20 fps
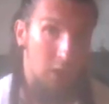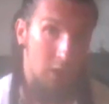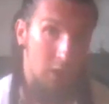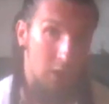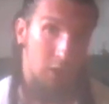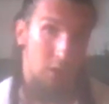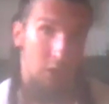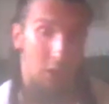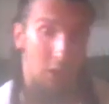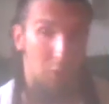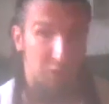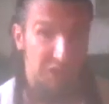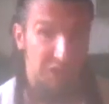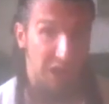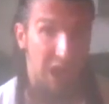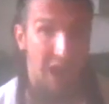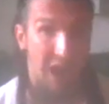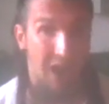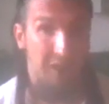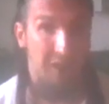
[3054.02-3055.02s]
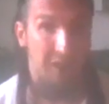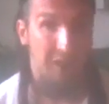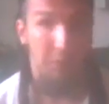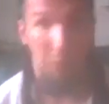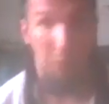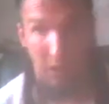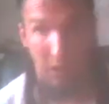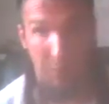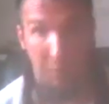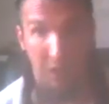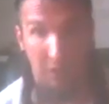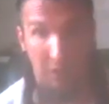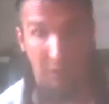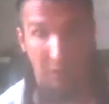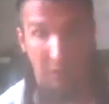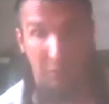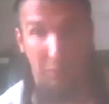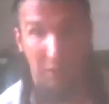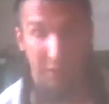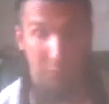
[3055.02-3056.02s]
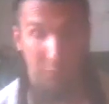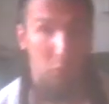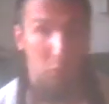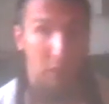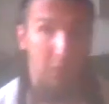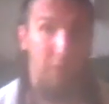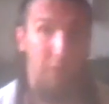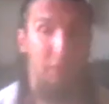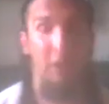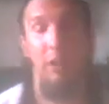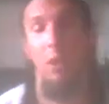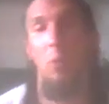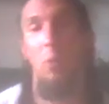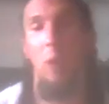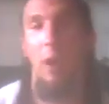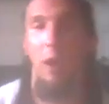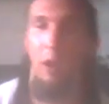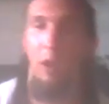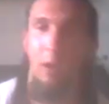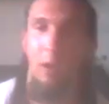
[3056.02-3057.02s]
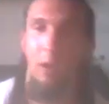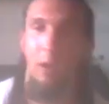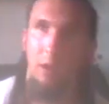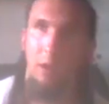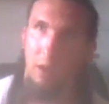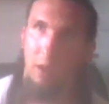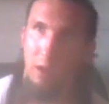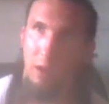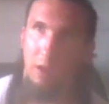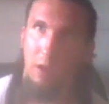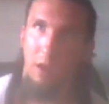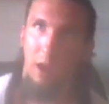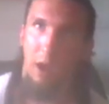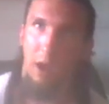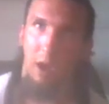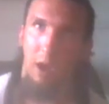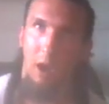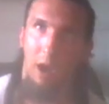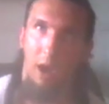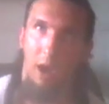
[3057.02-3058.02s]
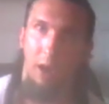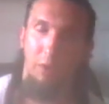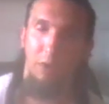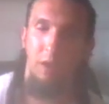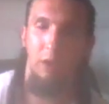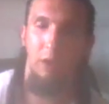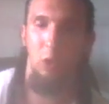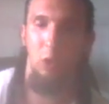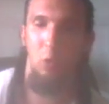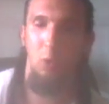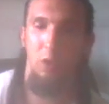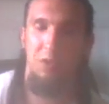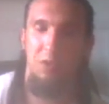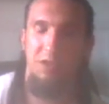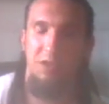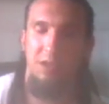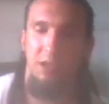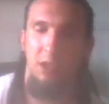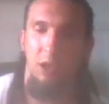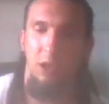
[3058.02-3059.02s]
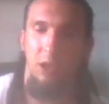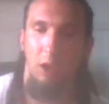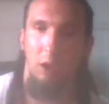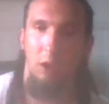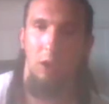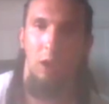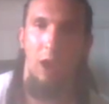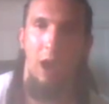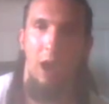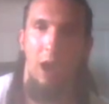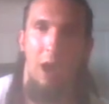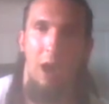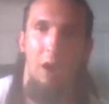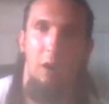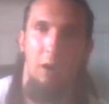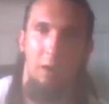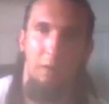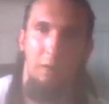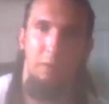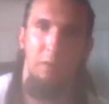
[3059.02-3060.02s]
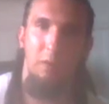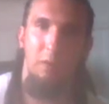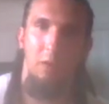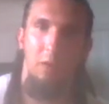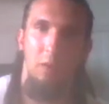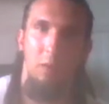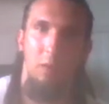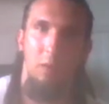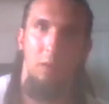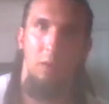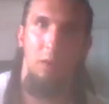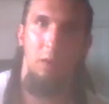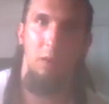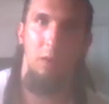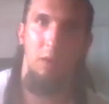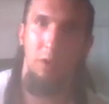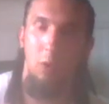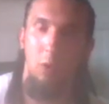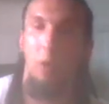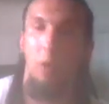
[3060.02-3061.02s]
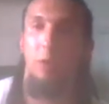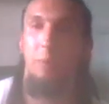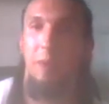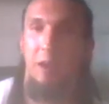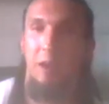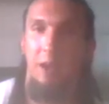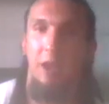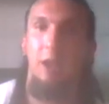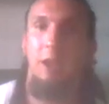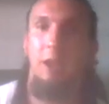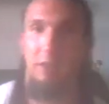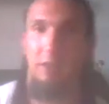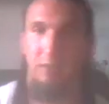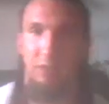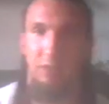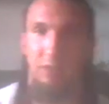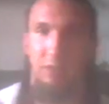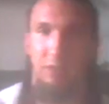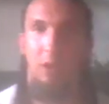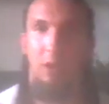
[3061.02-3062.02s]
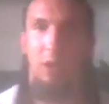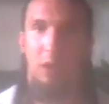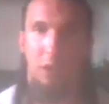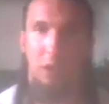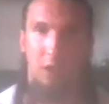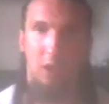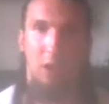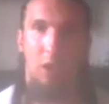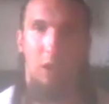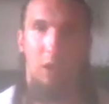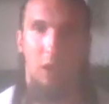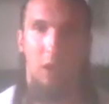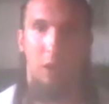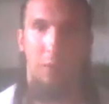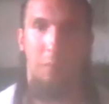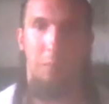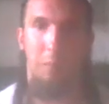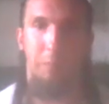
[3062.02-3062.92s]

uh, which I highly recommend. If you read The Viking Way, I think you will see a lot of the Northmen in it. Mm-hmm. Um,